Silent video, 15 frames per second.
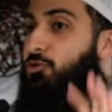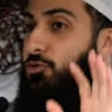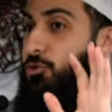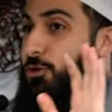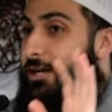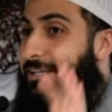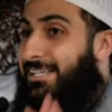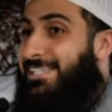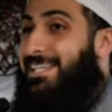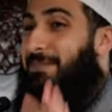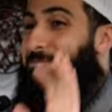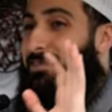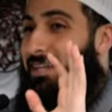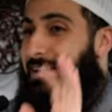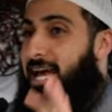to
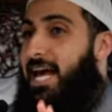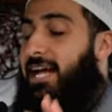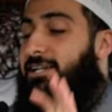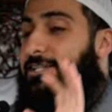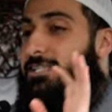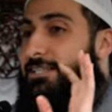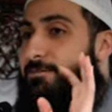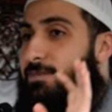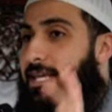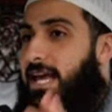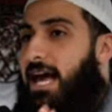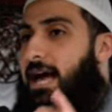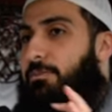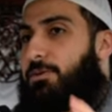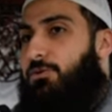accept and actually be
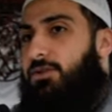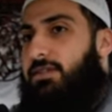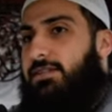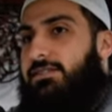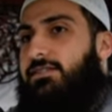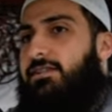happy with this